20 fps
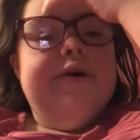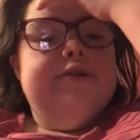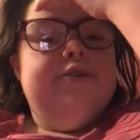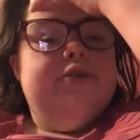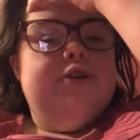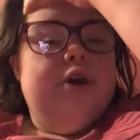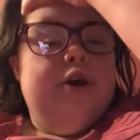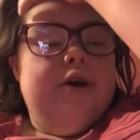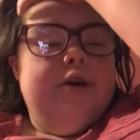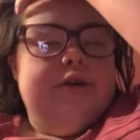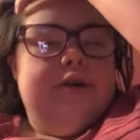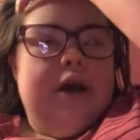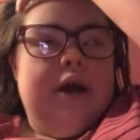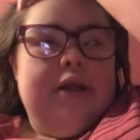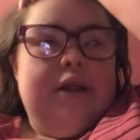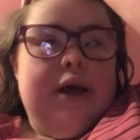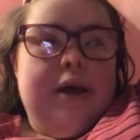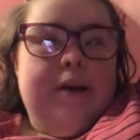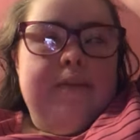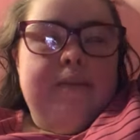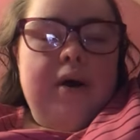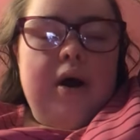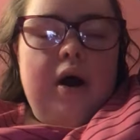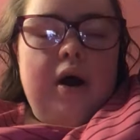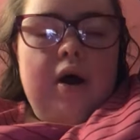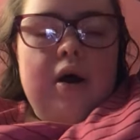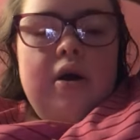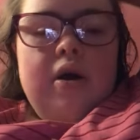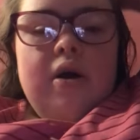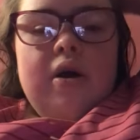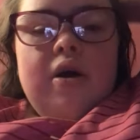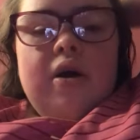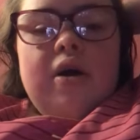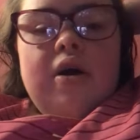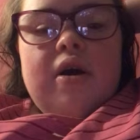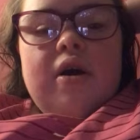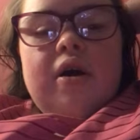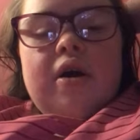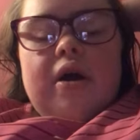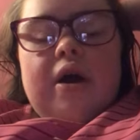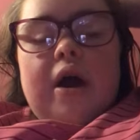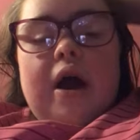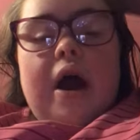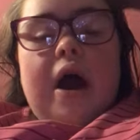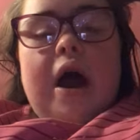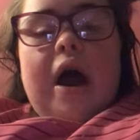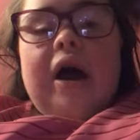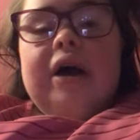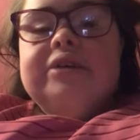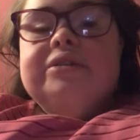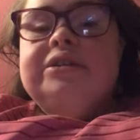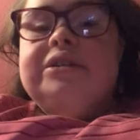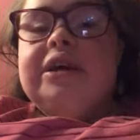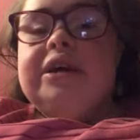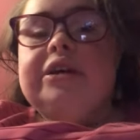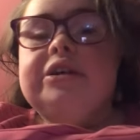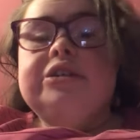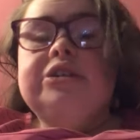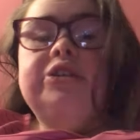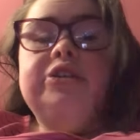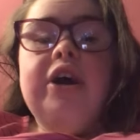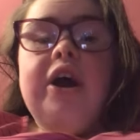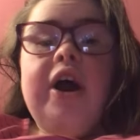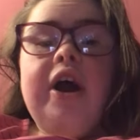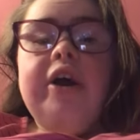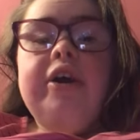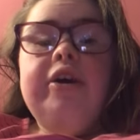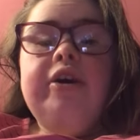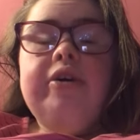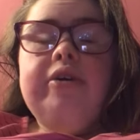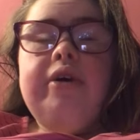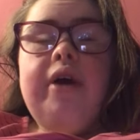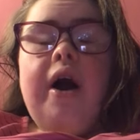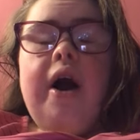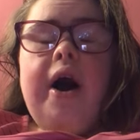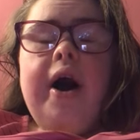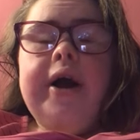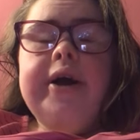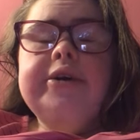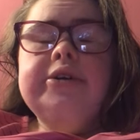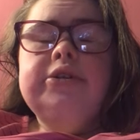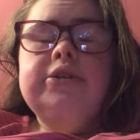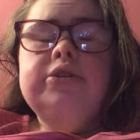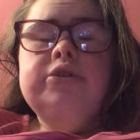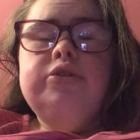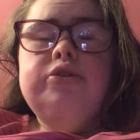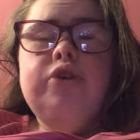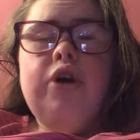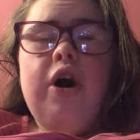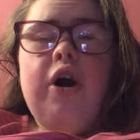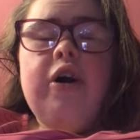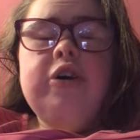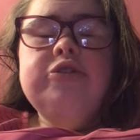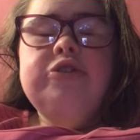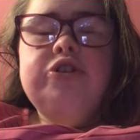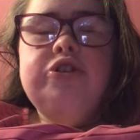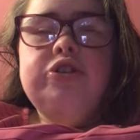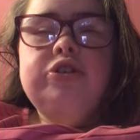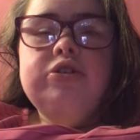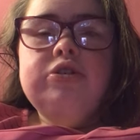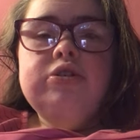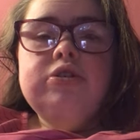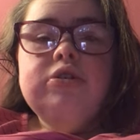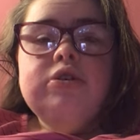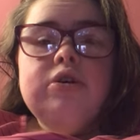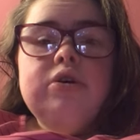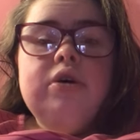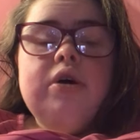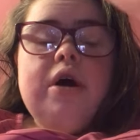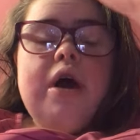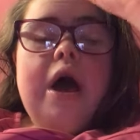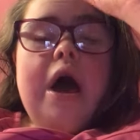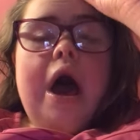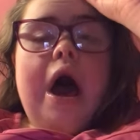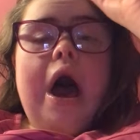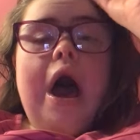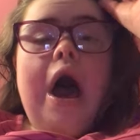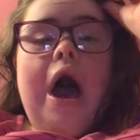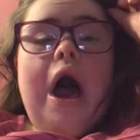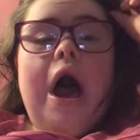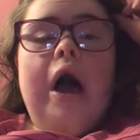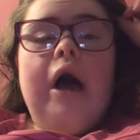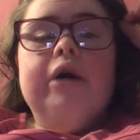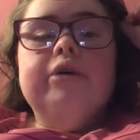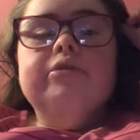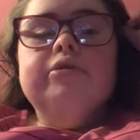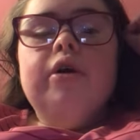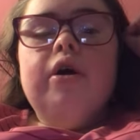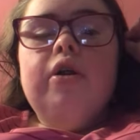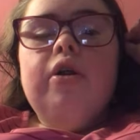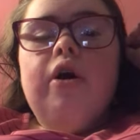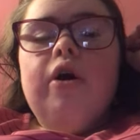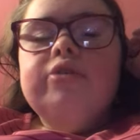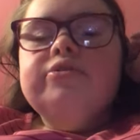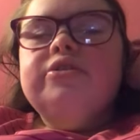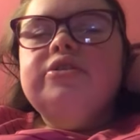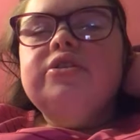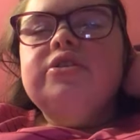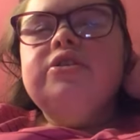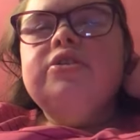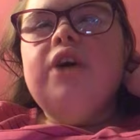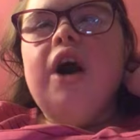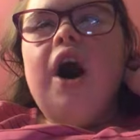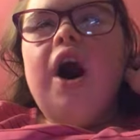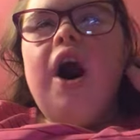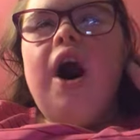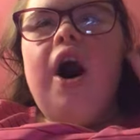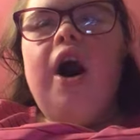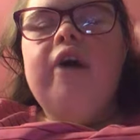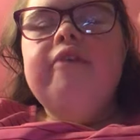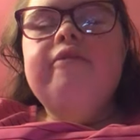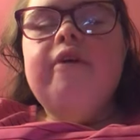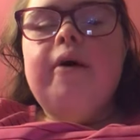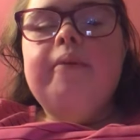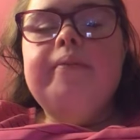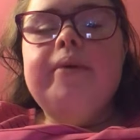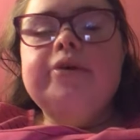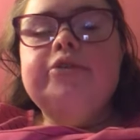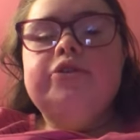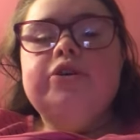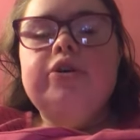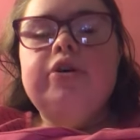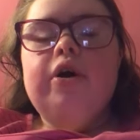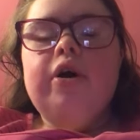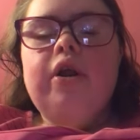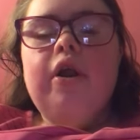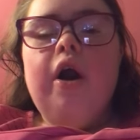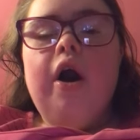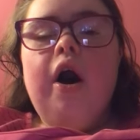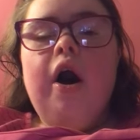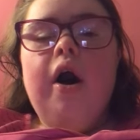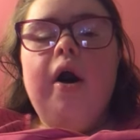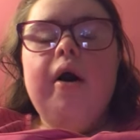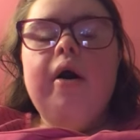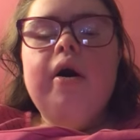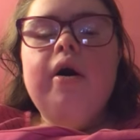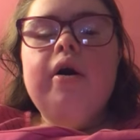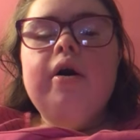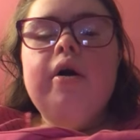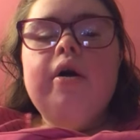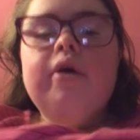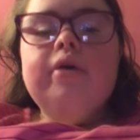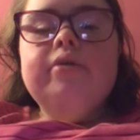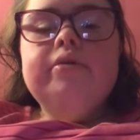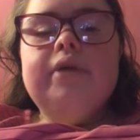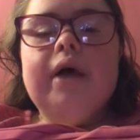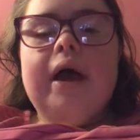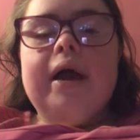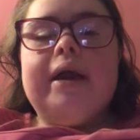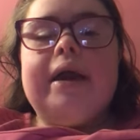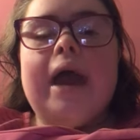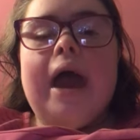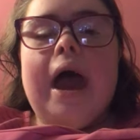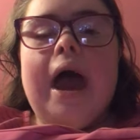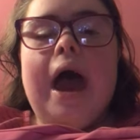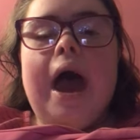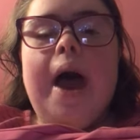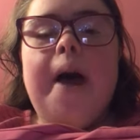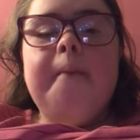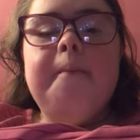soon, September. And see you soon, you guys, Josh. Lots of stuff. I miss you a lot. Take care.